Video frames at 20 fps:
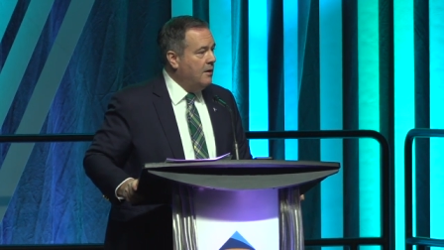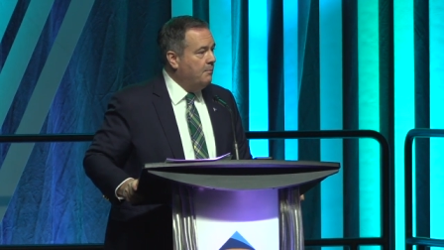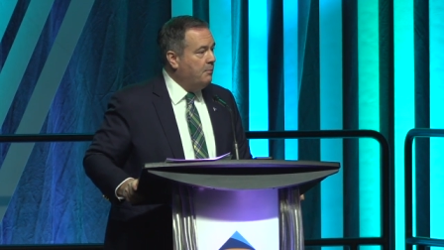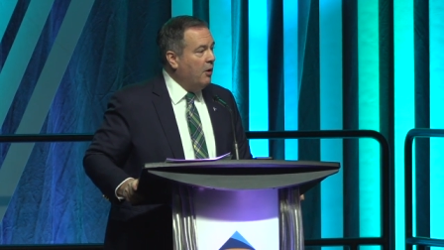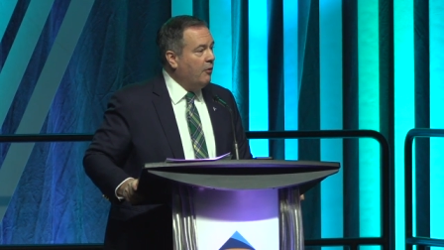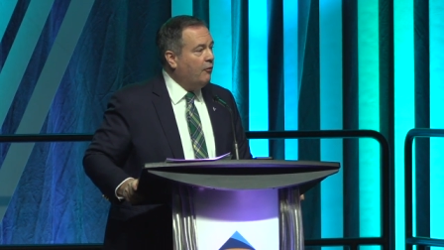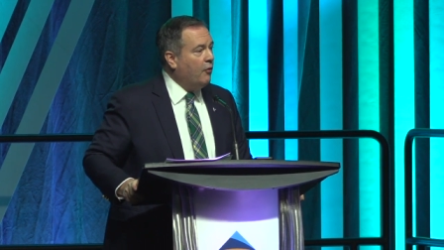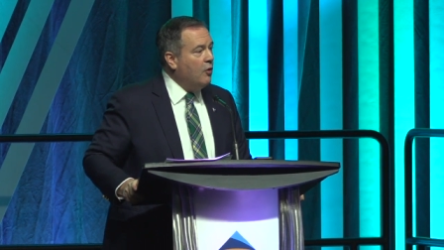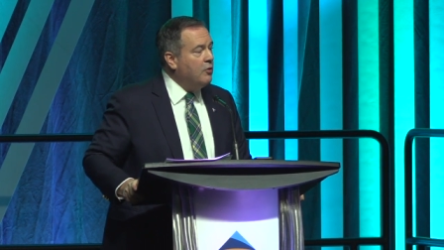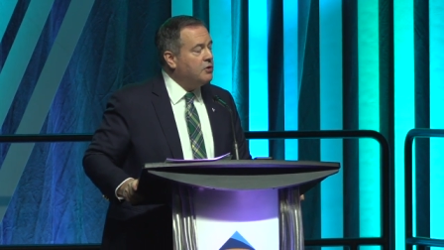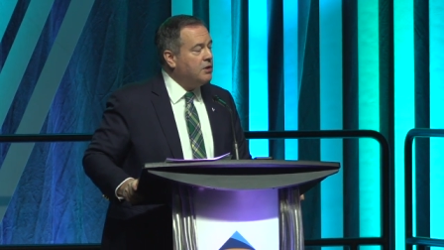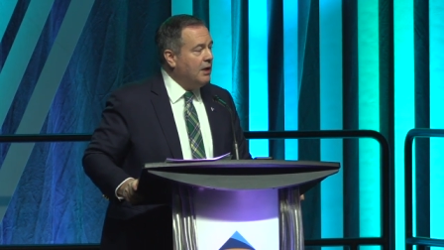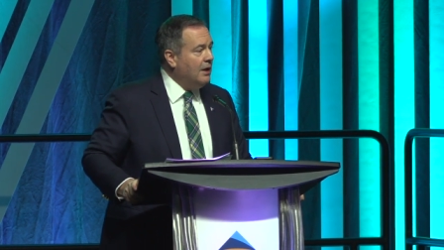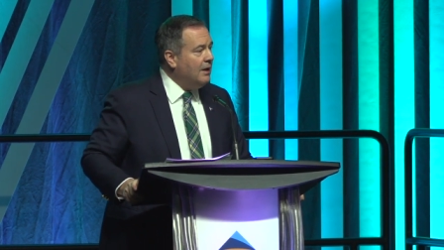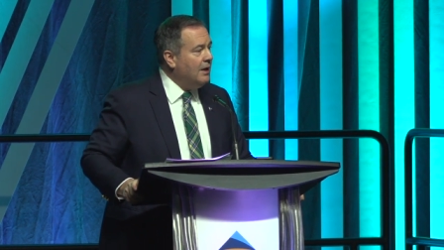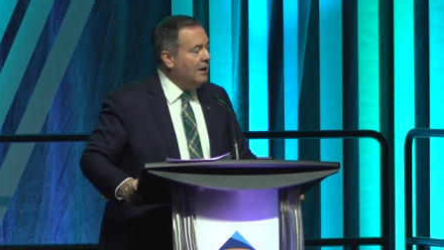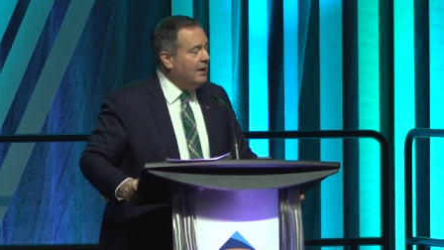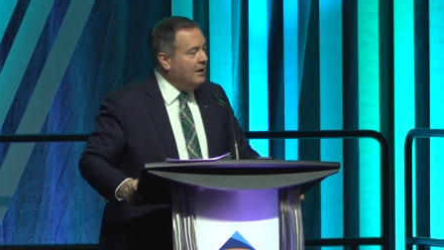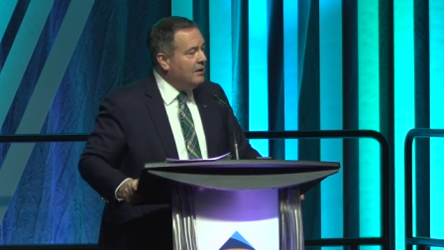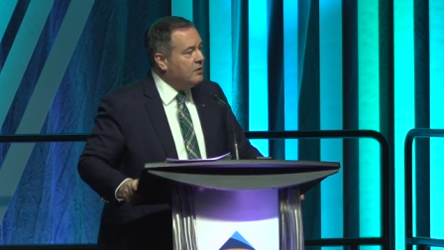But, folks,
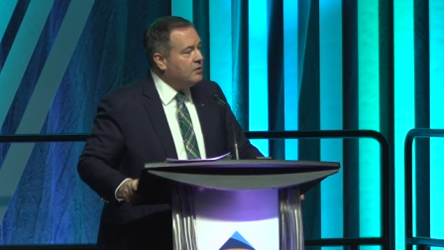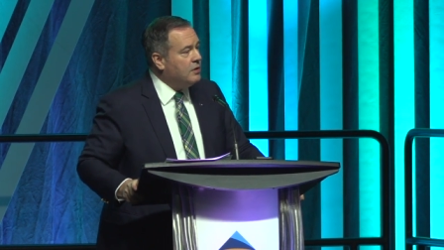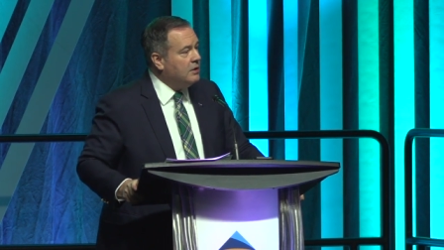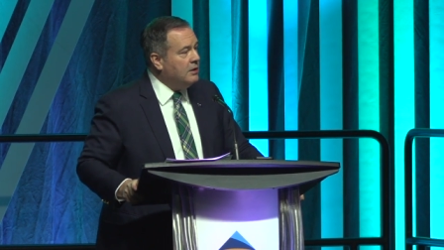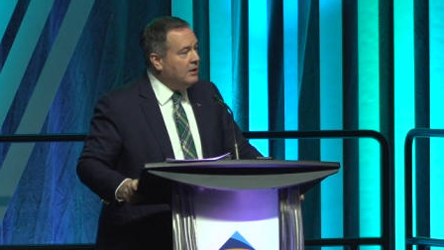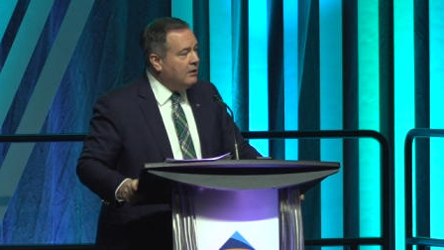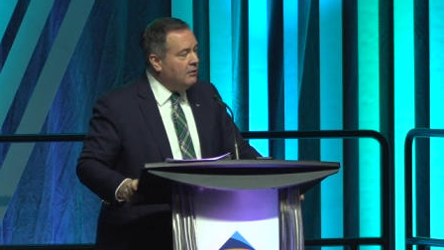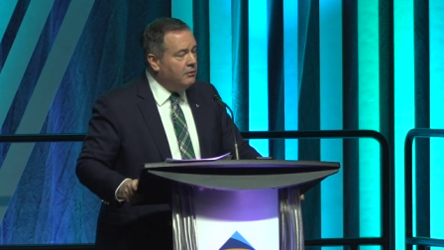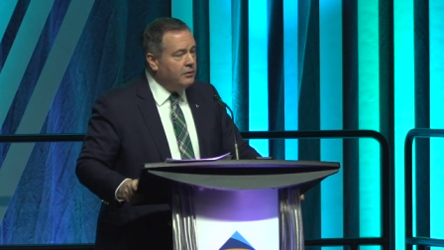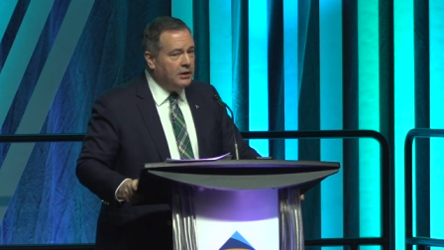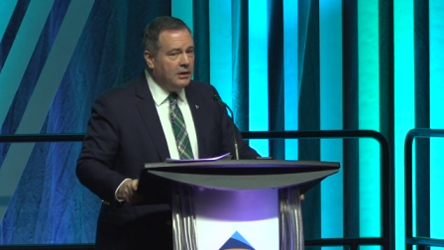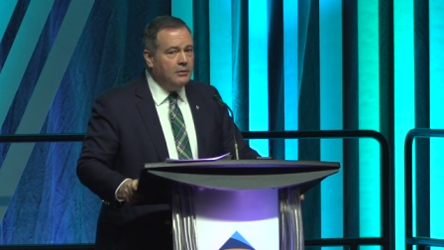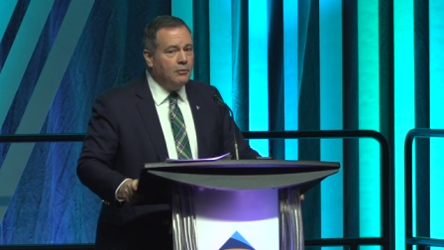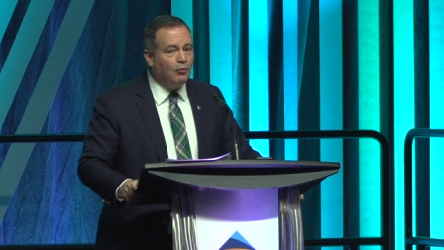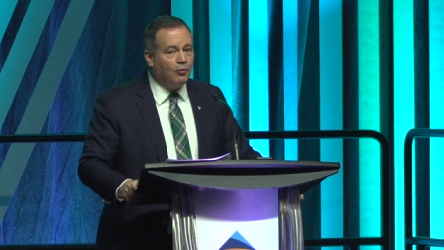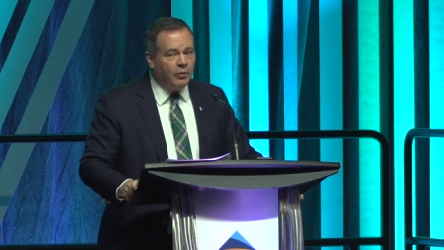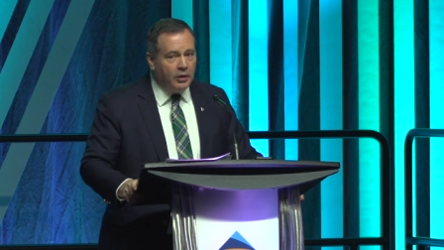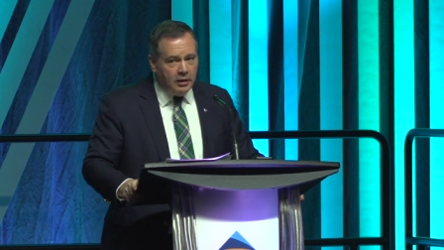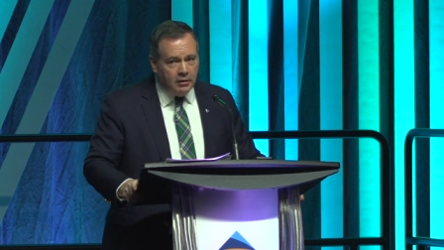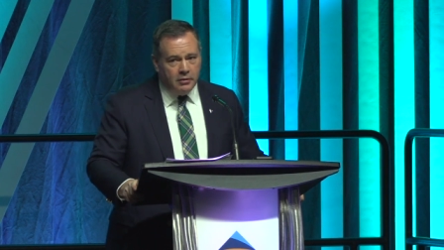it is
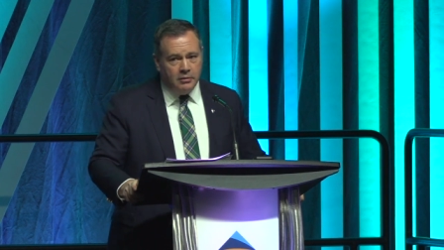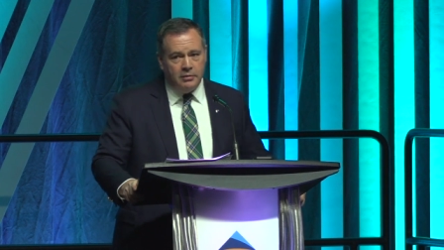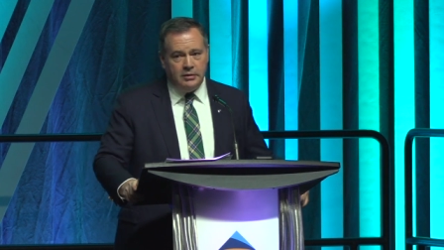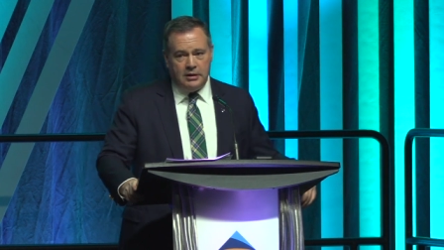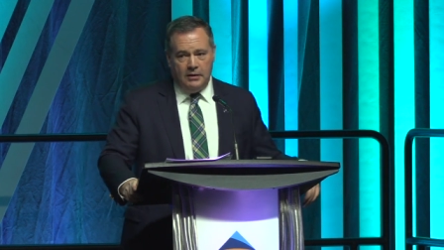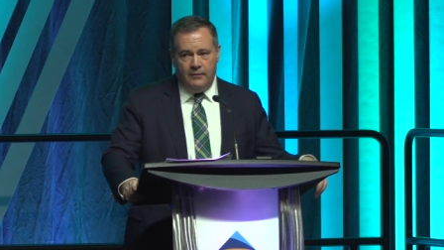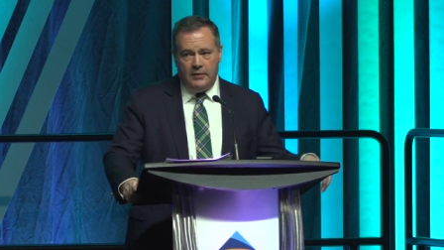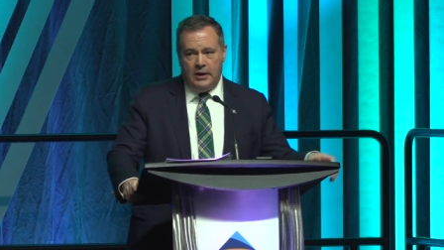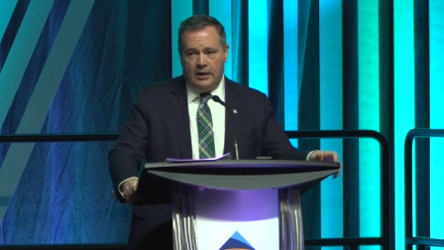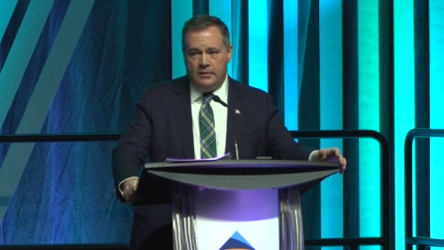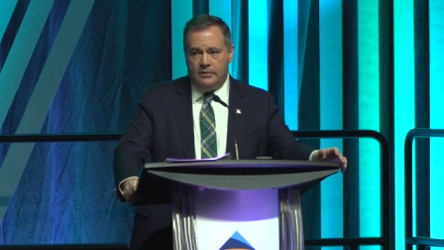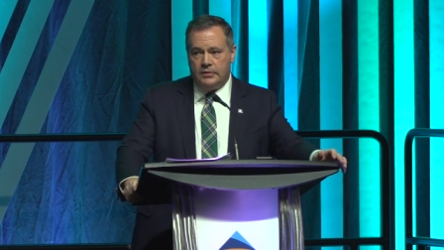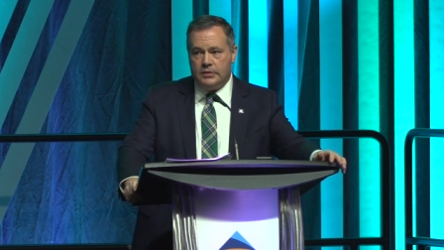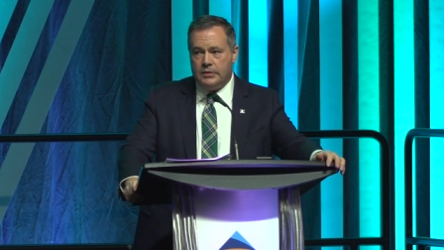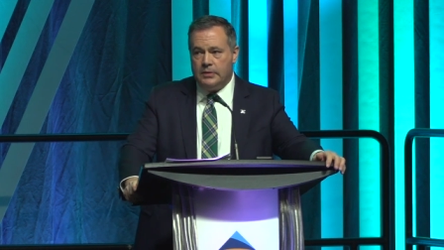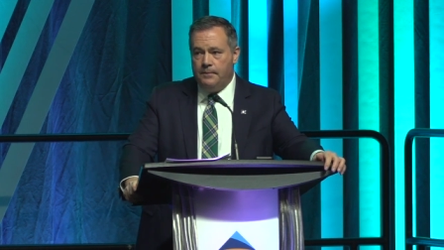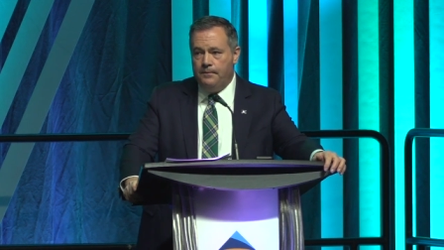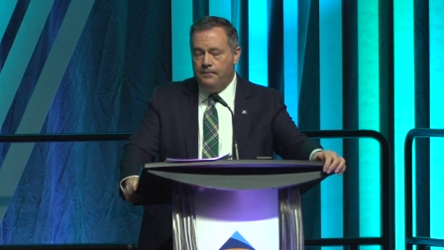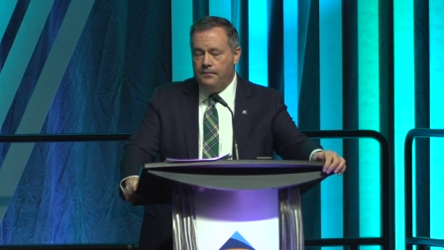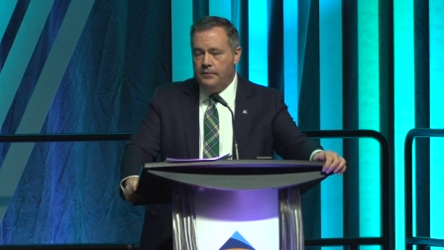yielding real
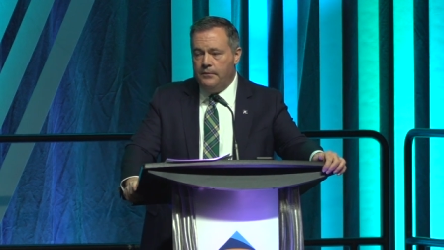dividends.